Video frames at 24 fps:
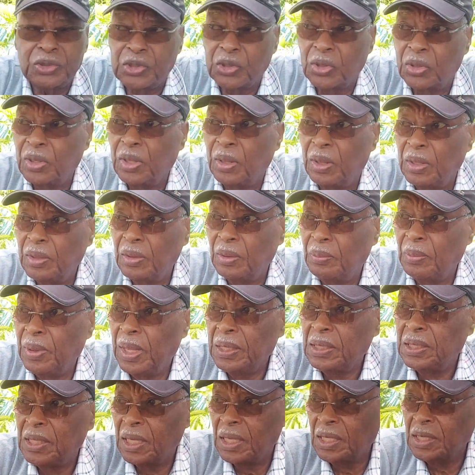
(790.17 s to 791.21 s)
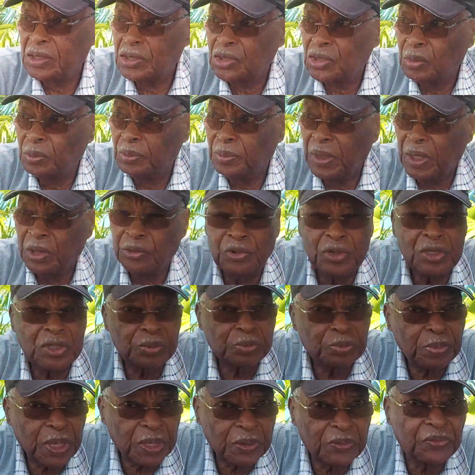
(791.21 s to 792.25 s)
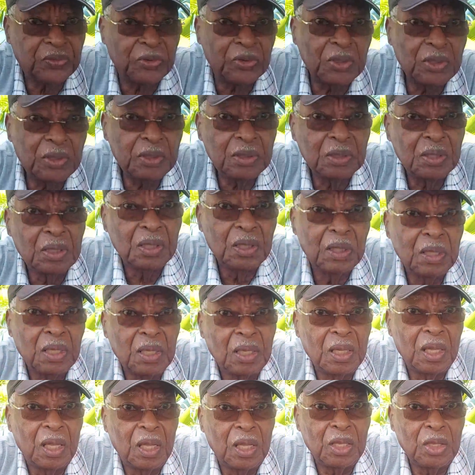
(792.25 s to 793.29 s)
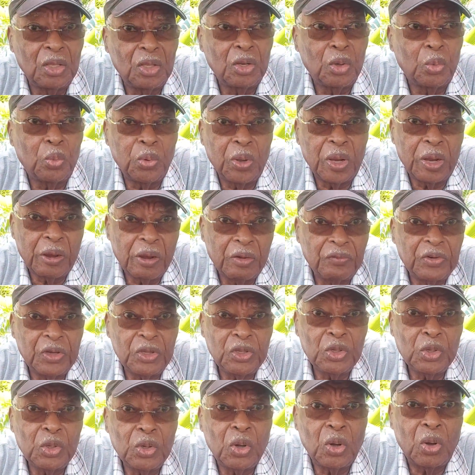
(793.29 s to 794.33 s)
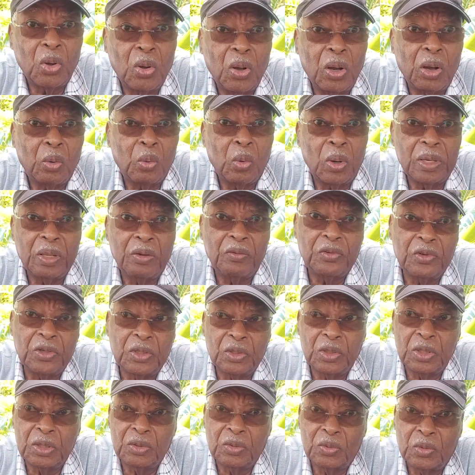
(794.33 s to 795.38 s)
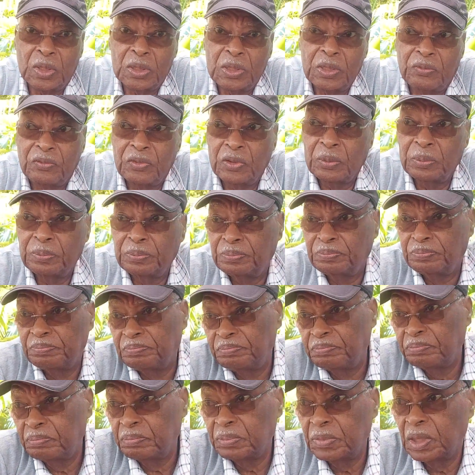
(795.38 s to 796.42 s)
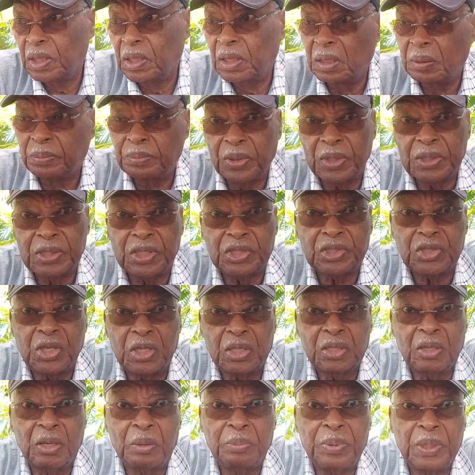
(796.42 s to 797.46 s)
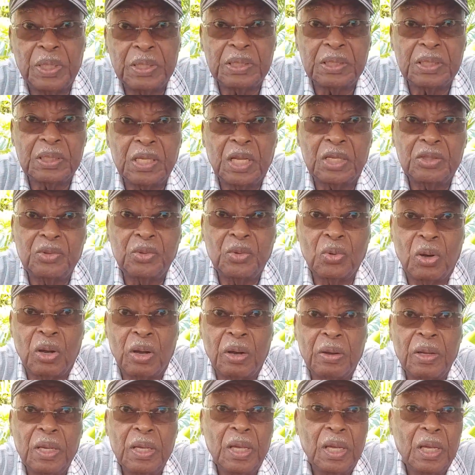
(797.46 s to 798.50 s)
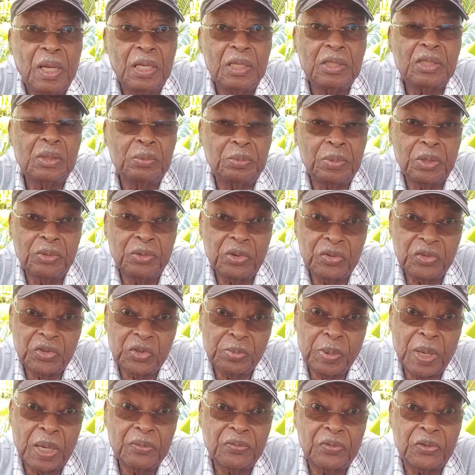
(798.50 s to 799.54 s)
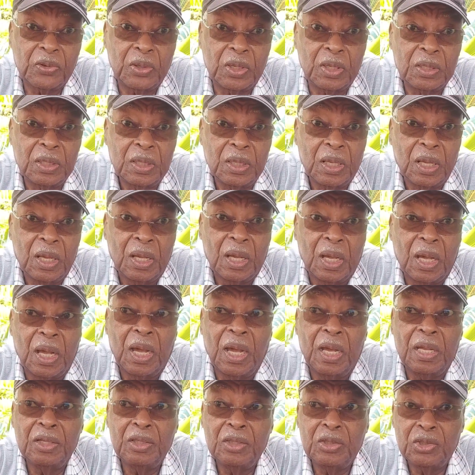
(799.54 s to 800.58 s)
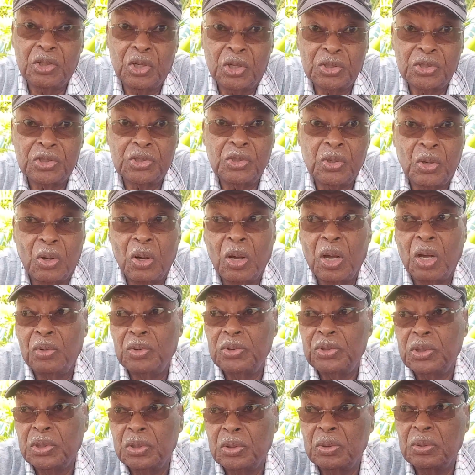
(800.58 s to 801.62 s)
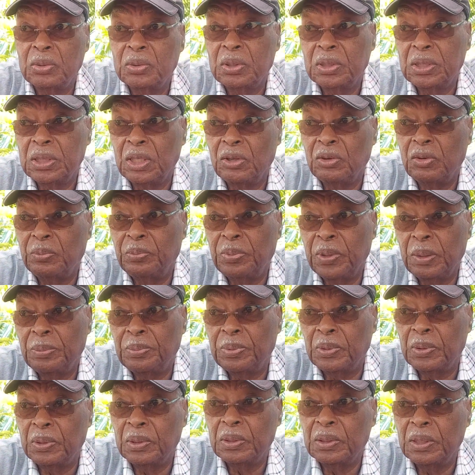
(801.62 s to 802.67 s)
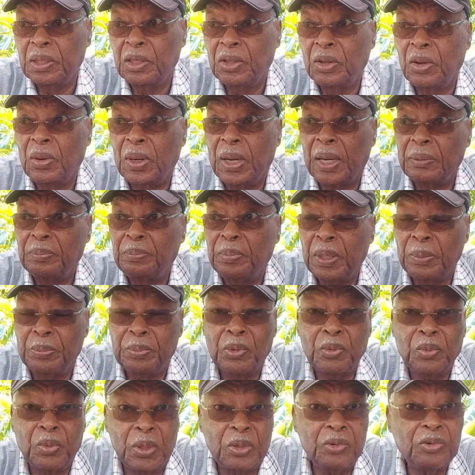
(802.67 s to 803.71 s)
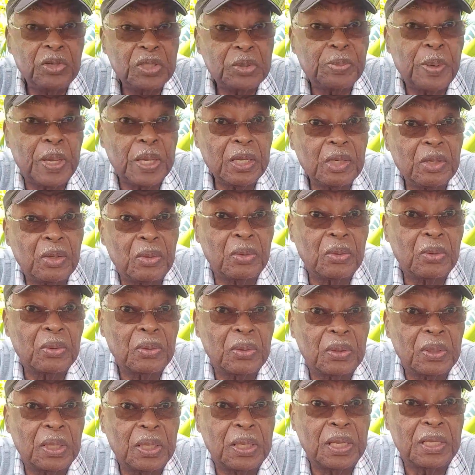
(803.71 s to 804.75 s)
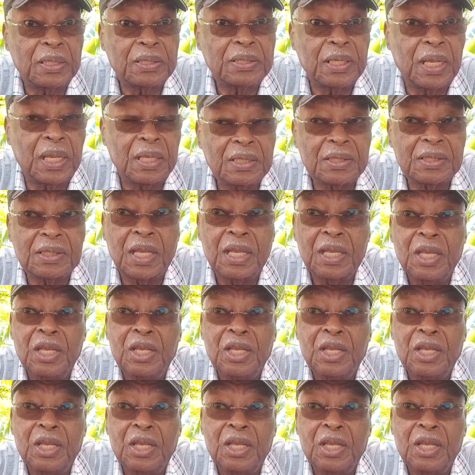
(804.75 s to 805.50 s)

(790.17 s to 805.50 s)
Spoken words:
So the main thing is to be respectful. Wherever you go or whatever, whatever position or places that you are, is to be respectful and just know how to deal with people. And people will respect you in that sense.